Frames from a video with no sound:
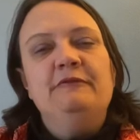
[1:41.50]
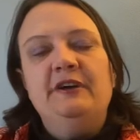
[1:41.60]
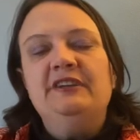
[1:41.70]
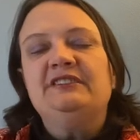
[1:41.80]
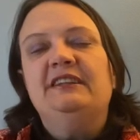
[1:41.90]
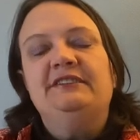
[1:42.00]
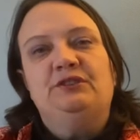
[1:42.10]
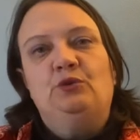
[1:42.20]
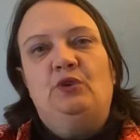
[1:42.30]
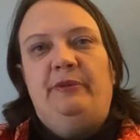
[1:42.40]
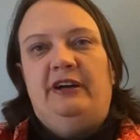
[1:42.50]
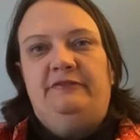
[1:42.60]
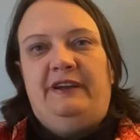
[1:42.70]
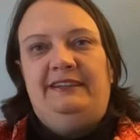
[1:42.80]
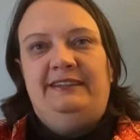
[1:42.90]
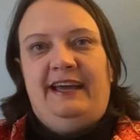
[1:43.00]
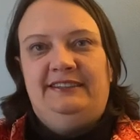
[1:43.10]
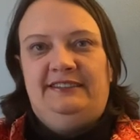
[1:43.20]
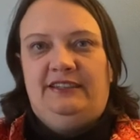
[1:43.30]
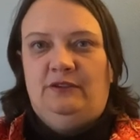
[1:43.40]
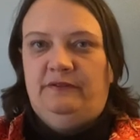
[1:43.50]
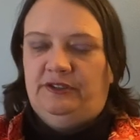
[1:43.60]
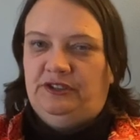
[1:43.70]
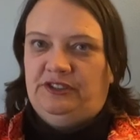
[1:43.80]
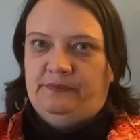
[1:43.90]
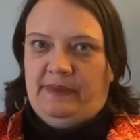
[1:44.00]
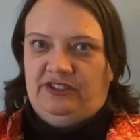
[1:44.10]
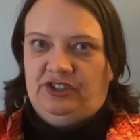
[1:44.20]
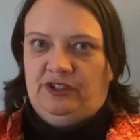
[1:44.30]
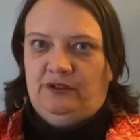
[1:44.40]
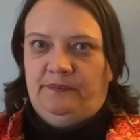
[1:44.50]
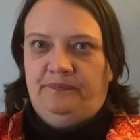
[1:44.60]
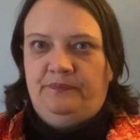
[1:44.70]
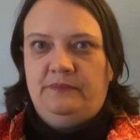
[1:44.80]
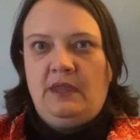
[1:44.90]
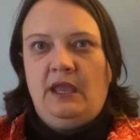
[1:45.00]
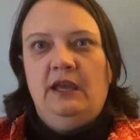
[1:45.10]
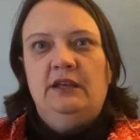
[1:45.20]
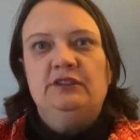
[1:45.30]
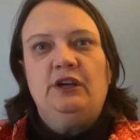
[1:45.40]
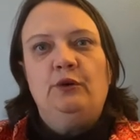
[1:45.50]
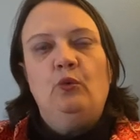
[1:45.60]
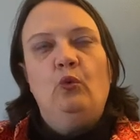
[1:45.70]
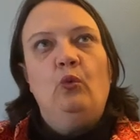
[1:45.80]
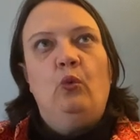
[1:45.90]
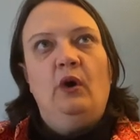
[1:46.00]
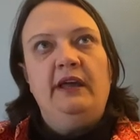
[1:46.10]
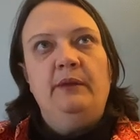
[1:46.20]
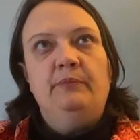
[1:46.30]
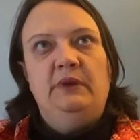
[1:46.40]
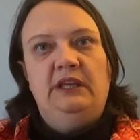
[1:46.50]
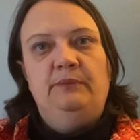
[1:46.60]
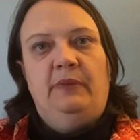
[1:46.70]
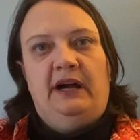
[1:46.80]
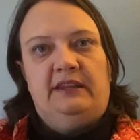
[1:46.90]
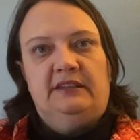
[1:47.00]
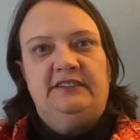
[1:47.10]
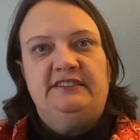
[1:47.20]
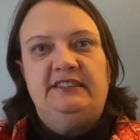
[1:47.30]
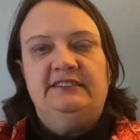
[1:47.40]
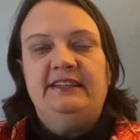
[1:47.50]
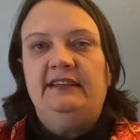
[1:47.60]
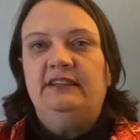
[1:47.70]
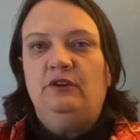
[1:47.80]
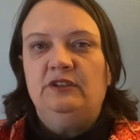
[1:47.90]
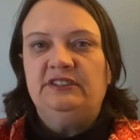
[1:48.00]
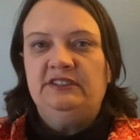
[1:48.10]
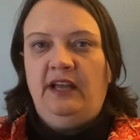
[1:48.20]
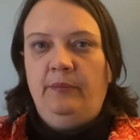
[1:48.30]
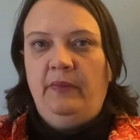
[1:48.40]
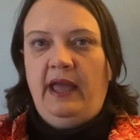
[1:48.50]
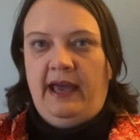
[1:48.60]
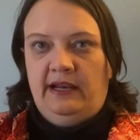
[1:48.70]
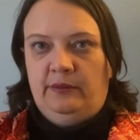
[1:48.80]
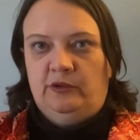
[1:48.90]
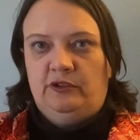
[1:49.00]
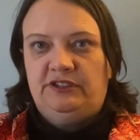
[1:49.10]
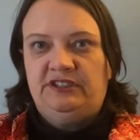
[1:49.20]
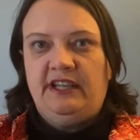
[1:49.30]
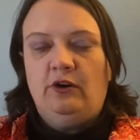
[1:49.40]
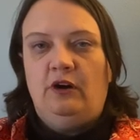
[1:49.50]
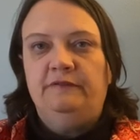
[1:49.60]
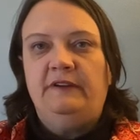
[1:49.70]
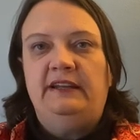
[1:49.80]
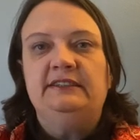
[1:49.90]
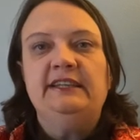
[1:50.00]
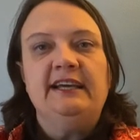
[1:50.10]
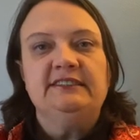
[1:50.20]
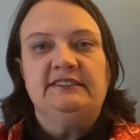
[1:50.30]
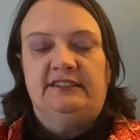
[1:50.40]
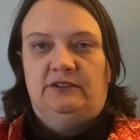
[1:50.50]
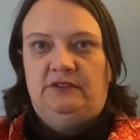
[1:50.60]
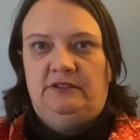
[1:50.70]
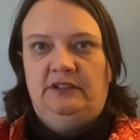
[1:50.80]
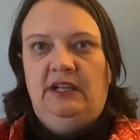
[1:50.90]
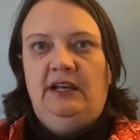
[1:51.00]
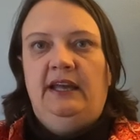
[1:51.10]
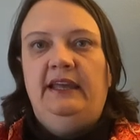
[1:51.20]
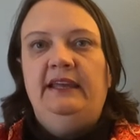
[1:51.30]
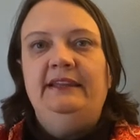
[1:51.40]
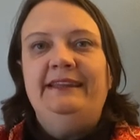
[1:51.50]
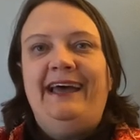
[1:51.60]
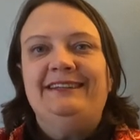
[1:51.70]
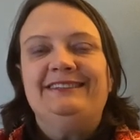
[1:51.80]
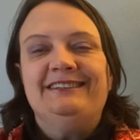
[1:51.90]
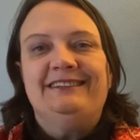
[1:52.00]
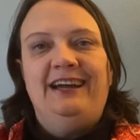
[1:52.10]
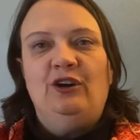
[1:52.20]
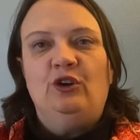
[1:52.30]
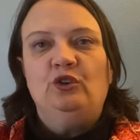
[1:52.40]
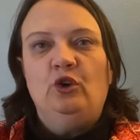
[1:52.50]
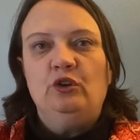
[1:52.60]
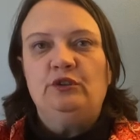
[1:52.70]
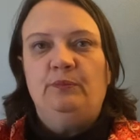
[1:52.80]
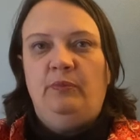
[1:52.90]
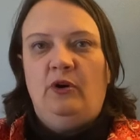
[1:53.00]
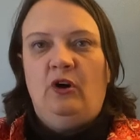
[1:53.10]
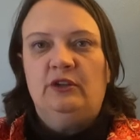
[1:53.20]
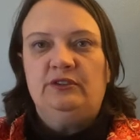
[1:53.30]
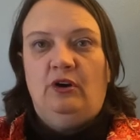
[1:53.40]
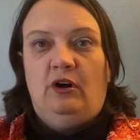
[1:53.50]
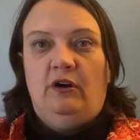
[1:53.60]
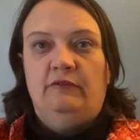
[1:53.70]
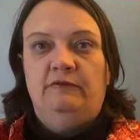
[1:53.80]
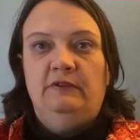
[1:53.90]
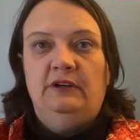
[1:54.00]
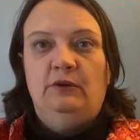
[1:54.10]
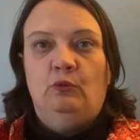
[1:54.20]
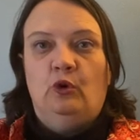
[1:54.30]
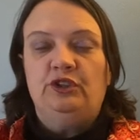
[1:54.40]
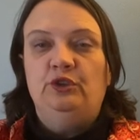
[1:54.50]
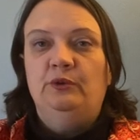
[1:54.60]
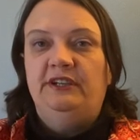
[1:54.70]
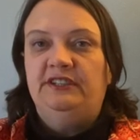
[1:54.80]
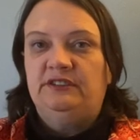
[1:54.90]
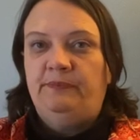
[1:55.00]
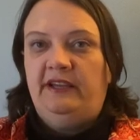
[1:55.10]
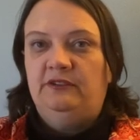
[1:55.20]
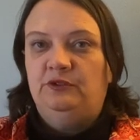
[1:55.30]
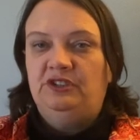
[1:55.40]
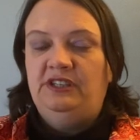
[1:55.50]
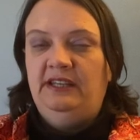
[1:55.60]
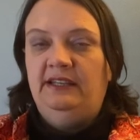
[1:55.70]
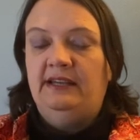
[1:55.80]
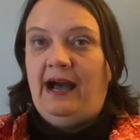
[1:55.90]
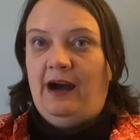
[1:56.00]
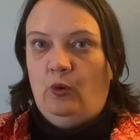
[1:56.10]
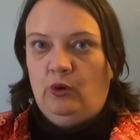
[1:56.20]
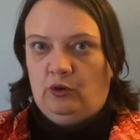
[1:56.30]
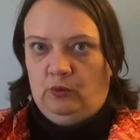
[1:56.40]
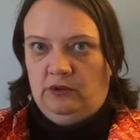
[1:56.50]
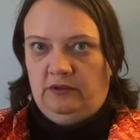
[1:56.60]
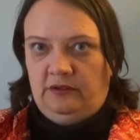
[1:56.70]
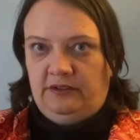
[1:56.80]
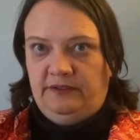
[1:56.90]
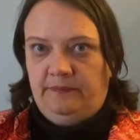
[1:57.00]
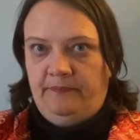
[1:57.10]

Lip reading: First, let's talk about fantastical versus magical. So what I mean by this is that there are some animals that are fantastical in that they are not part of what you would expect to see in our world.